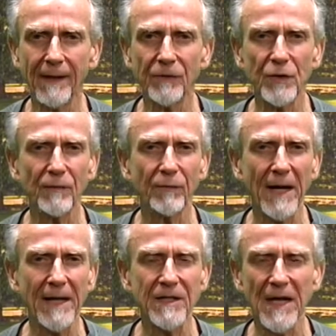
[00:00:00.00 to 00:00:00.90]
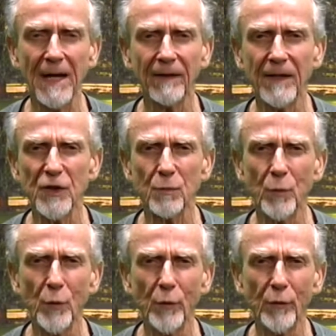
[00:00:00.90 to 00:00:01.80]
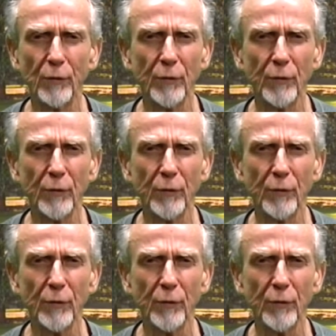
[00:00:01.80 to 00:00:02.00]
She finds out that he's moved a